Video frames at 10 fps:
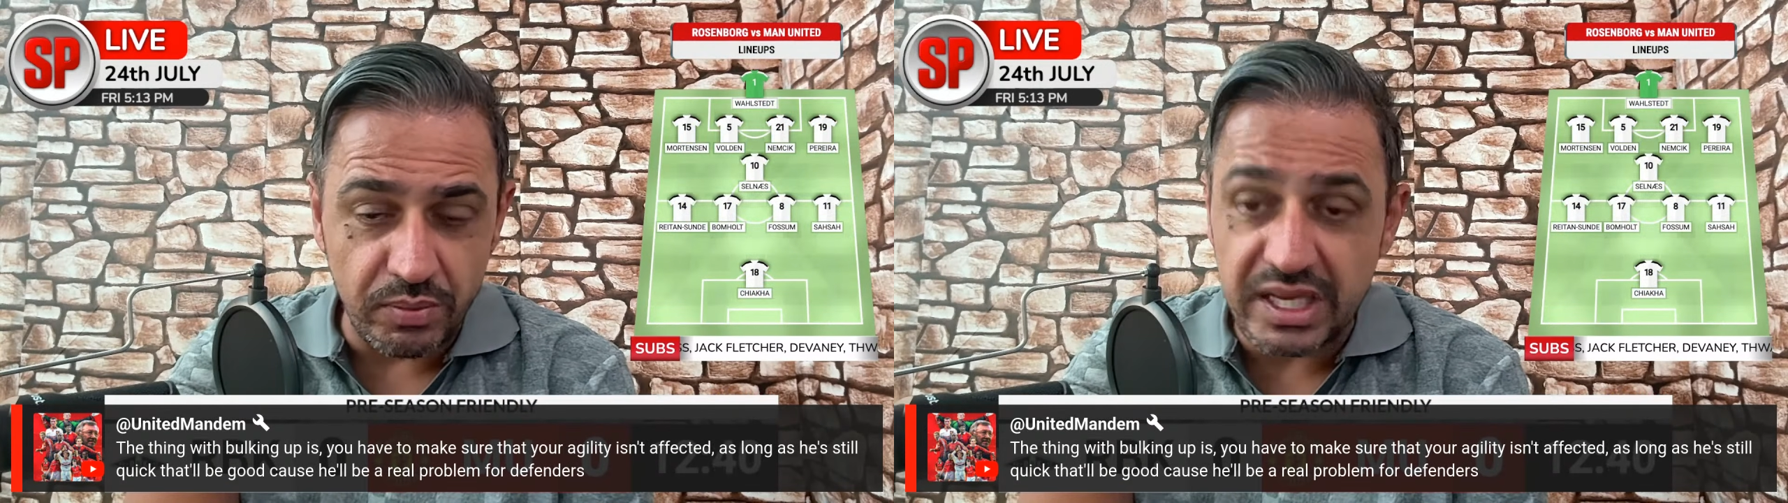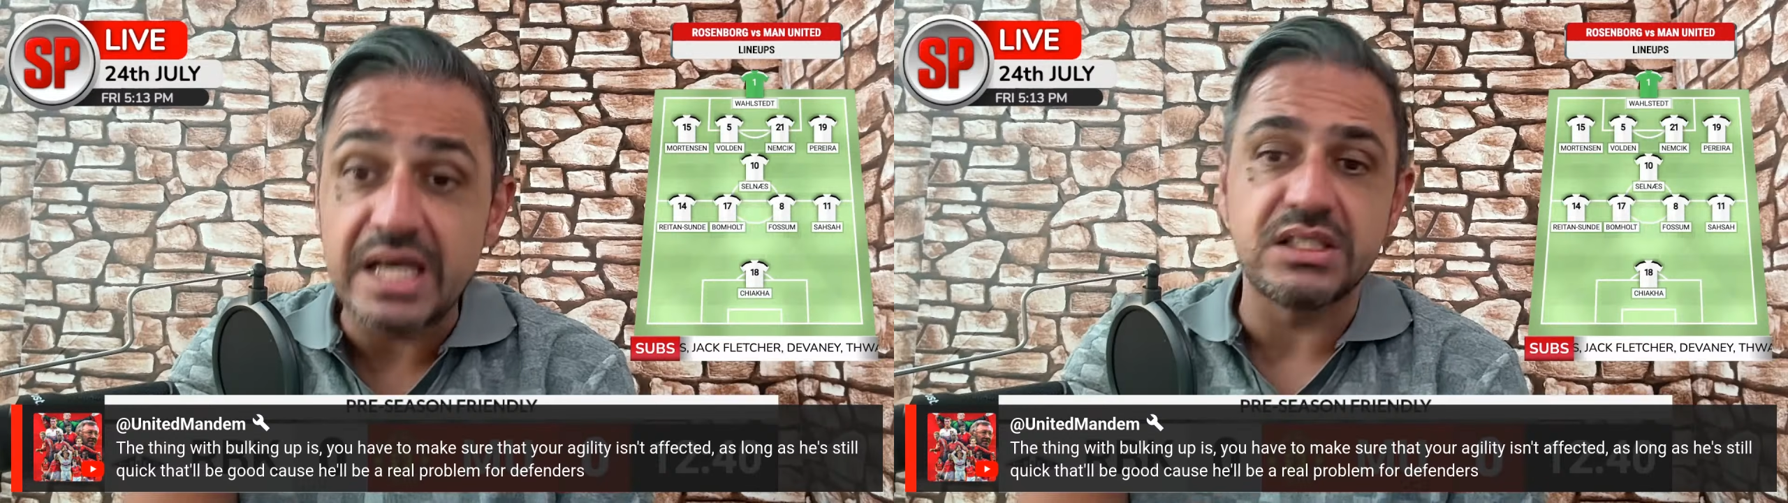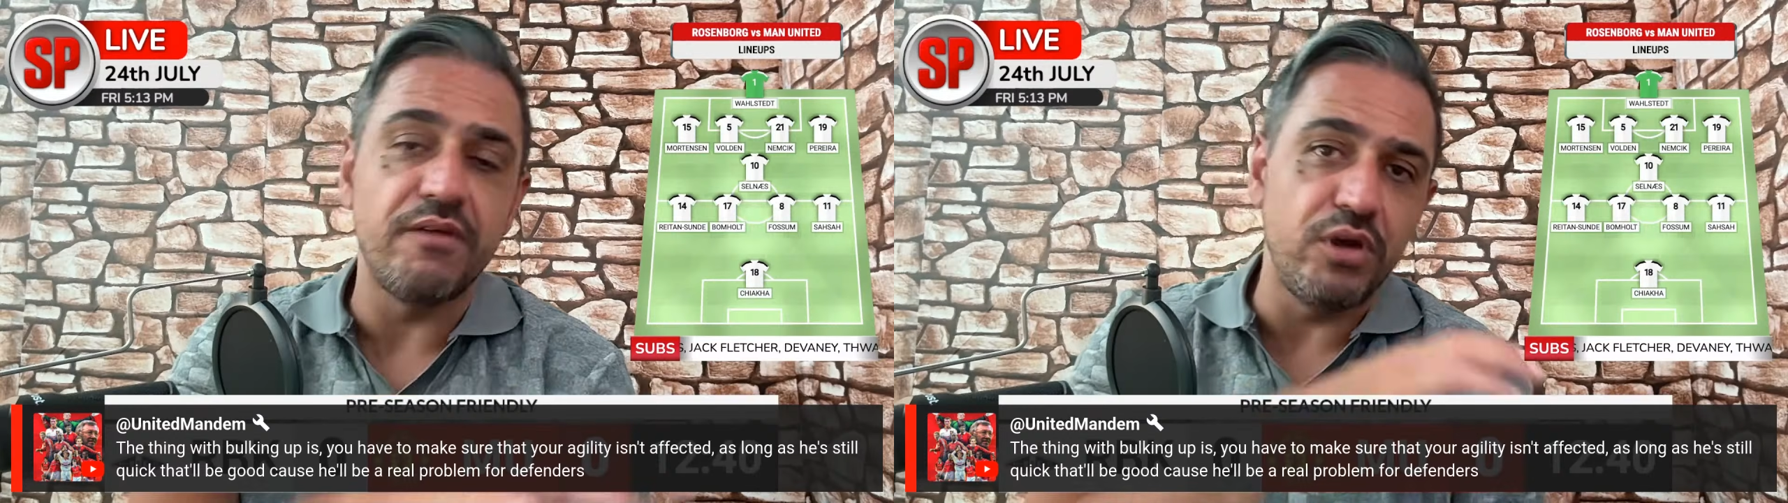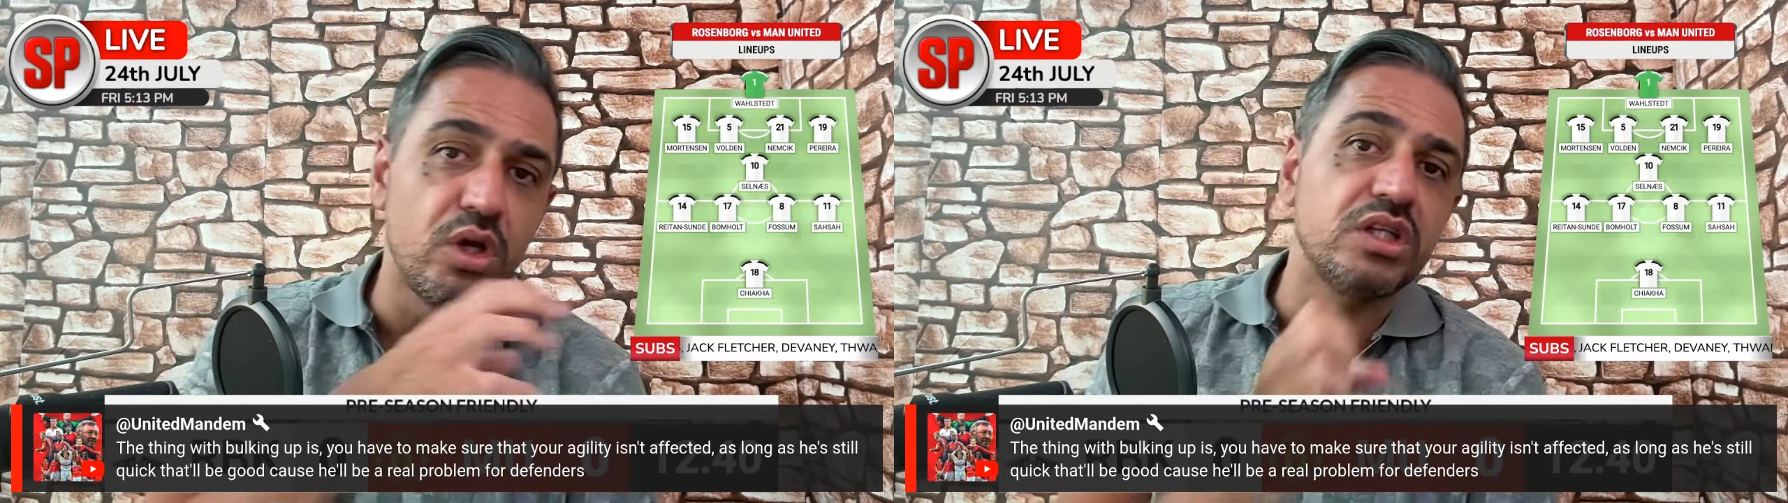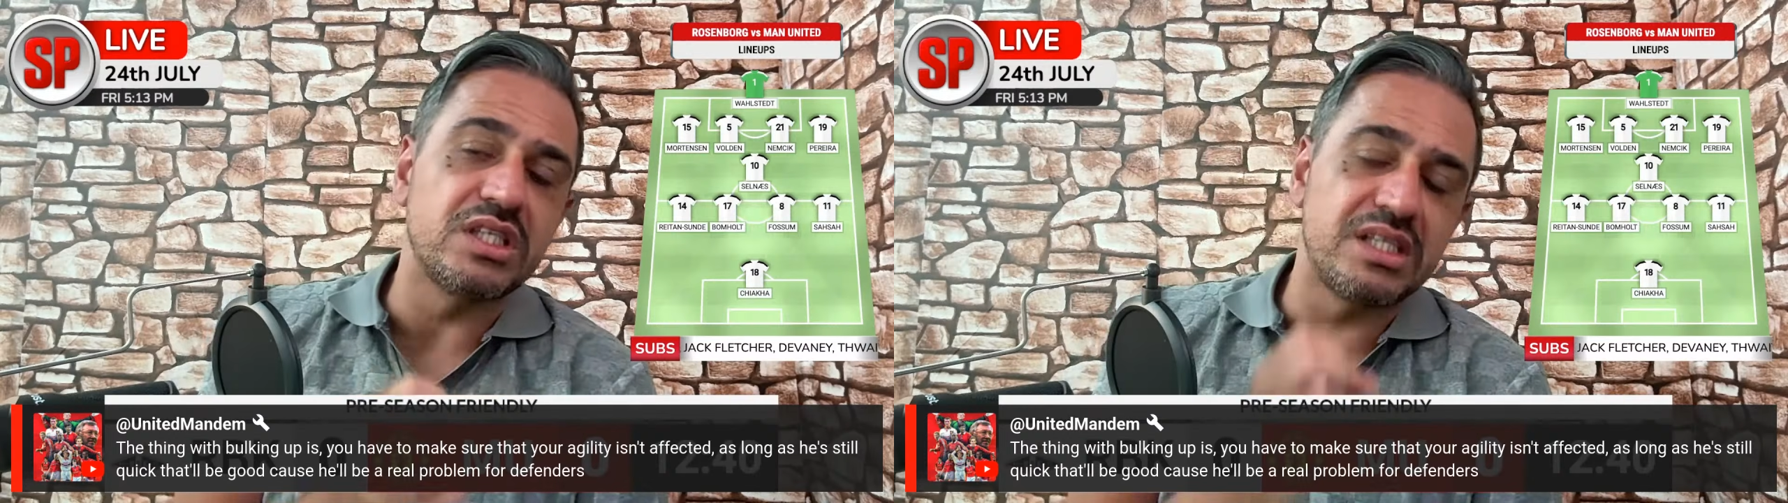Yes, if you
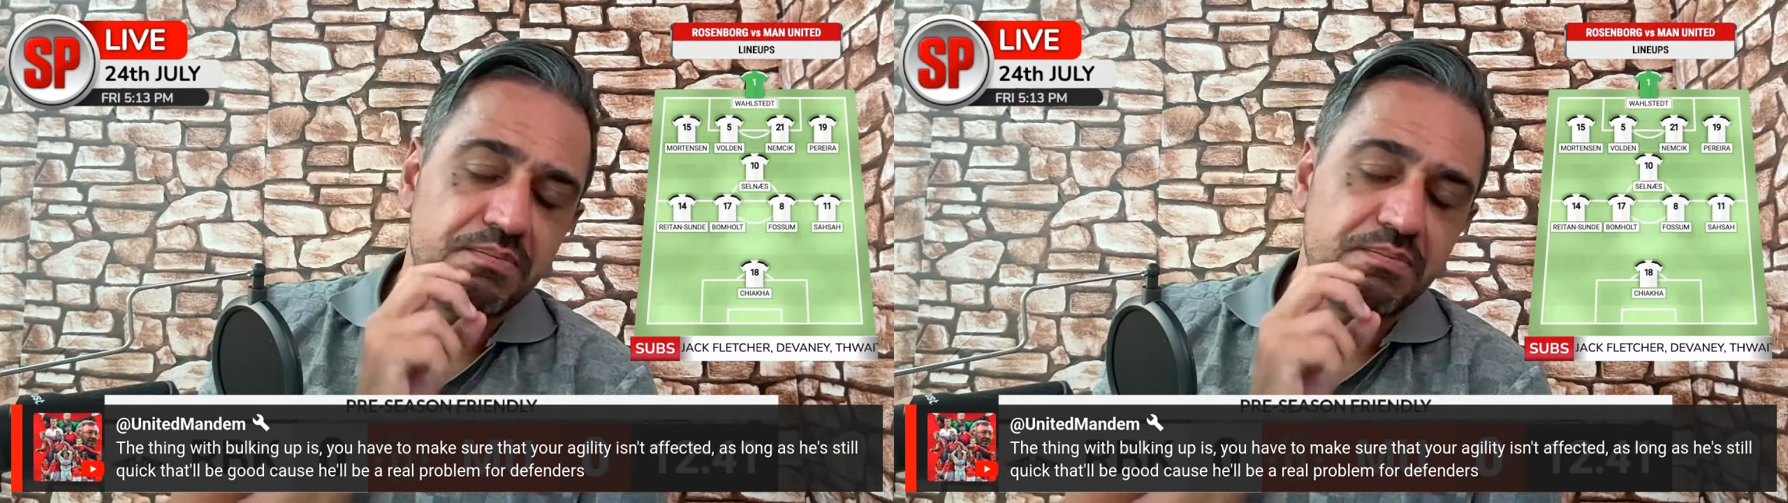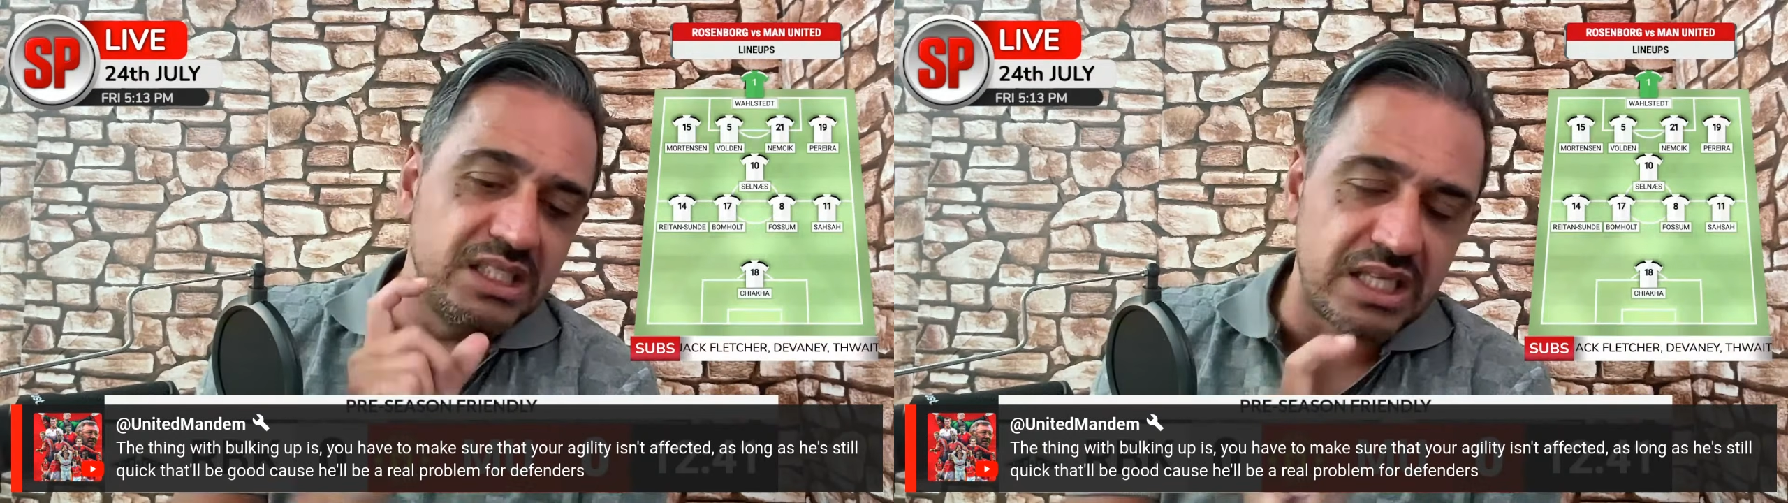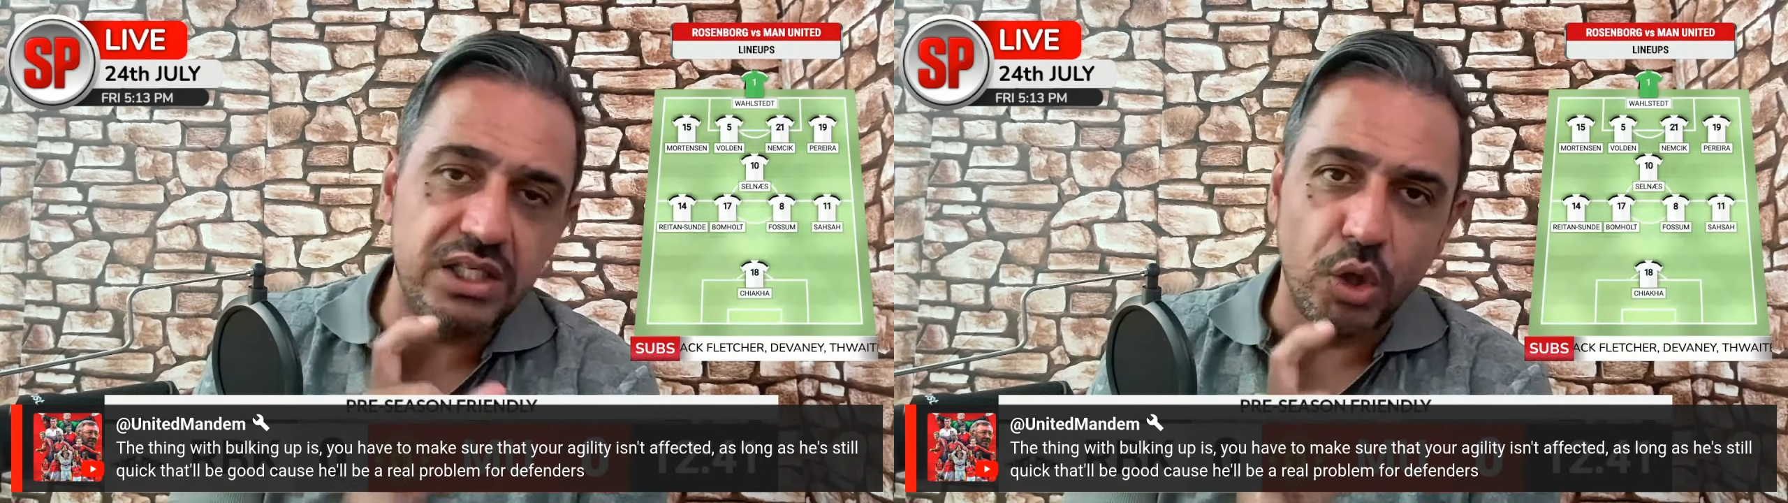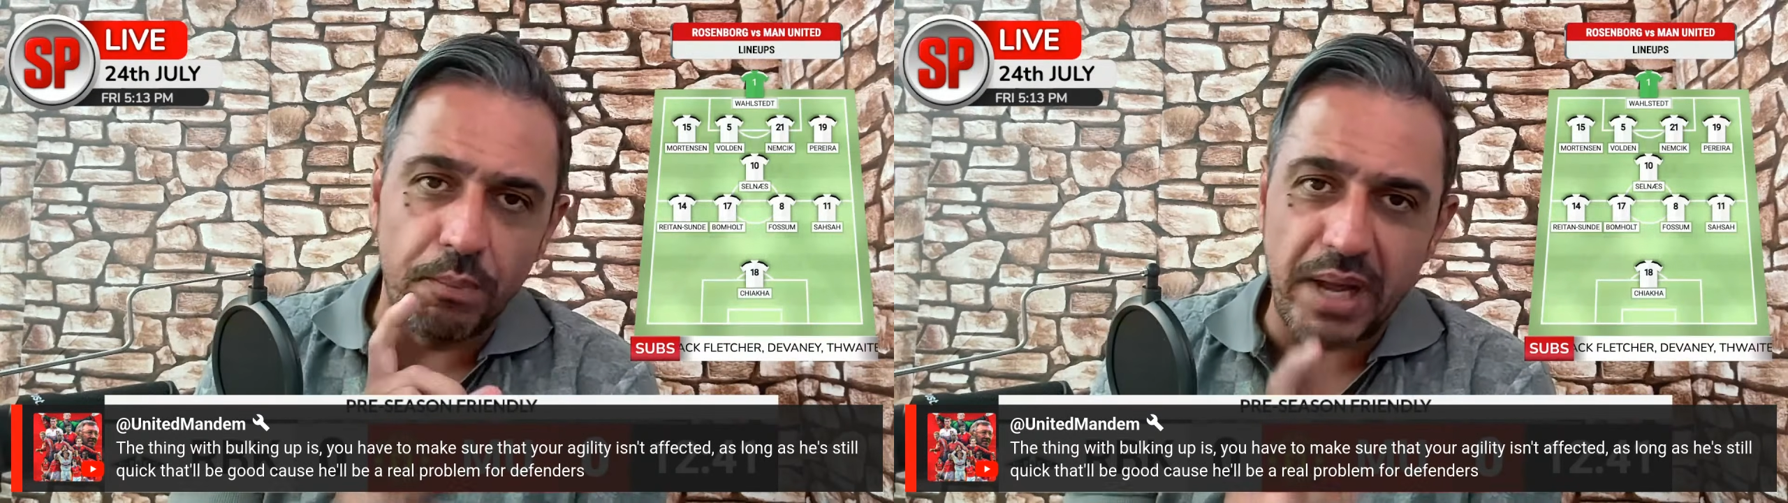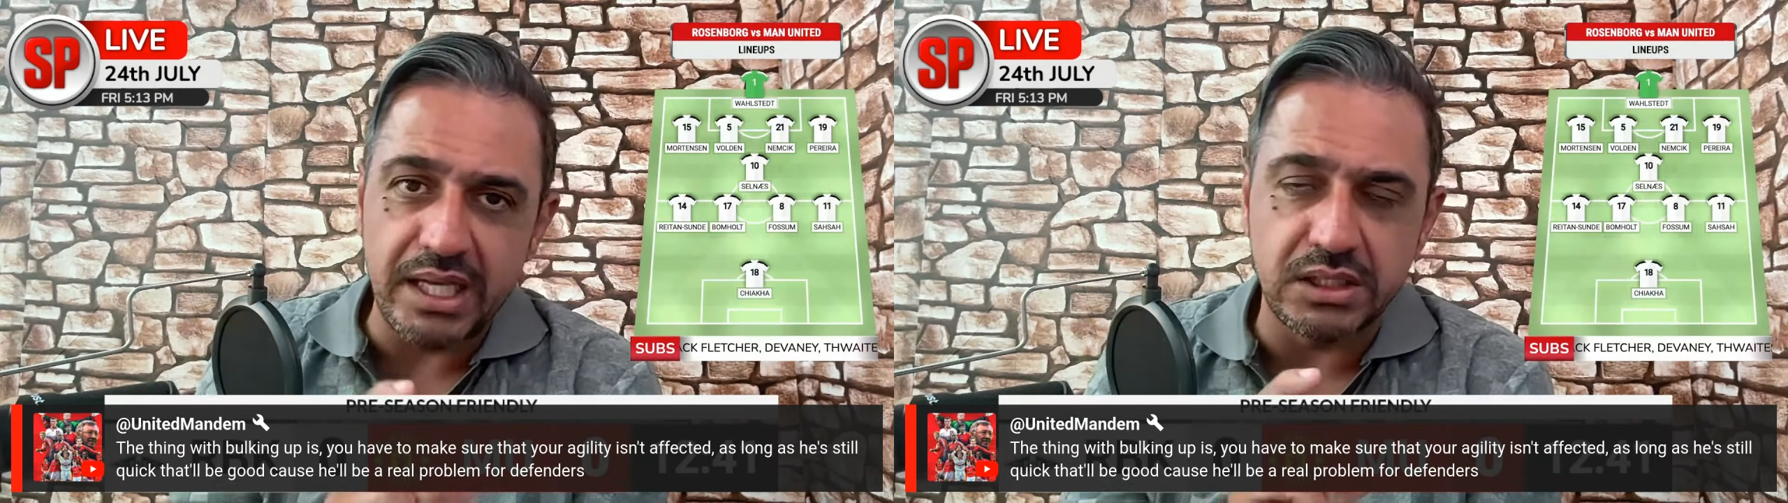can maintain your
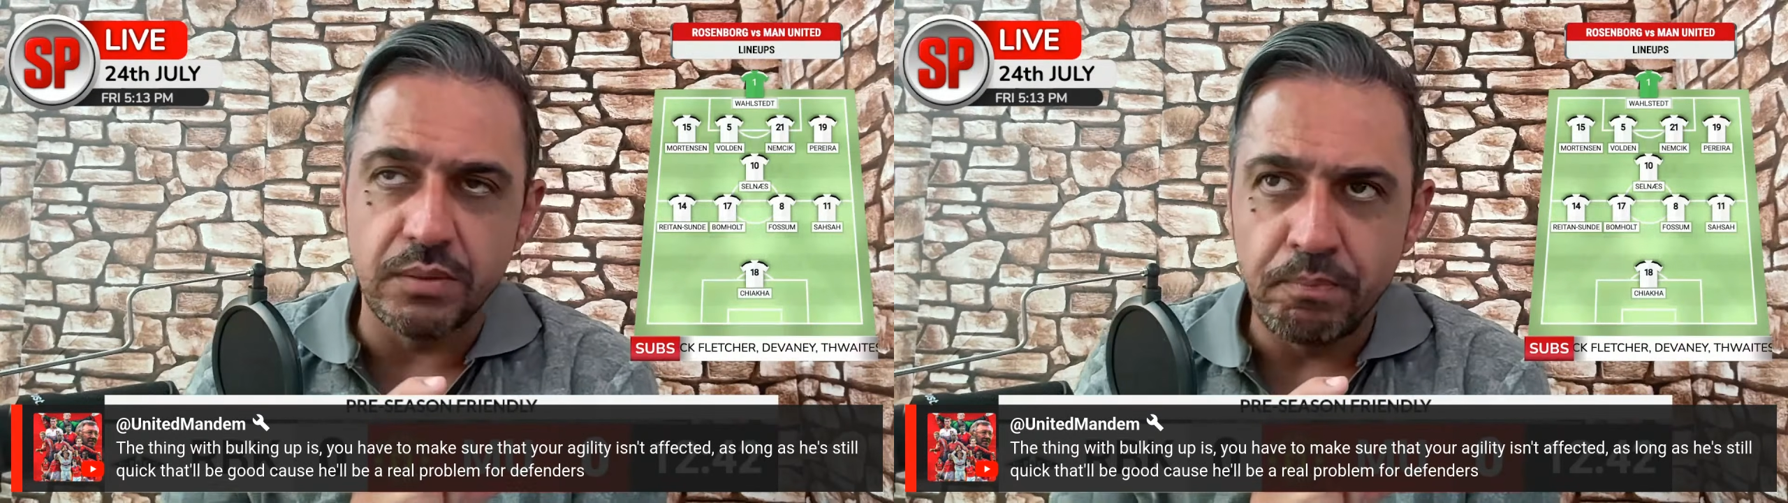pace,